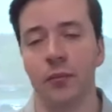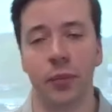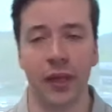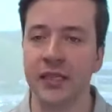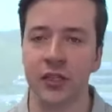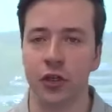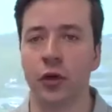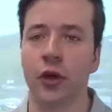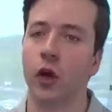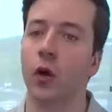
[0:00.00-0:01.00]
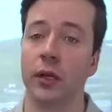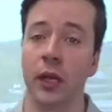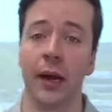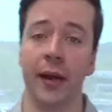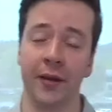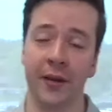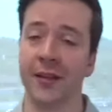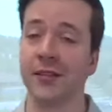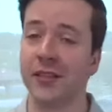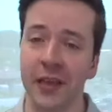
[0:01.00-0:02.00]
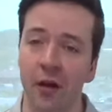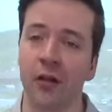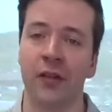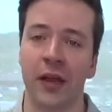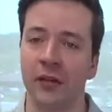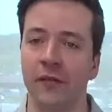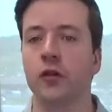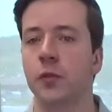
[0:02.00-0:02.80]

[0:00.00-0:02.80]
places you can go online and see all of that info.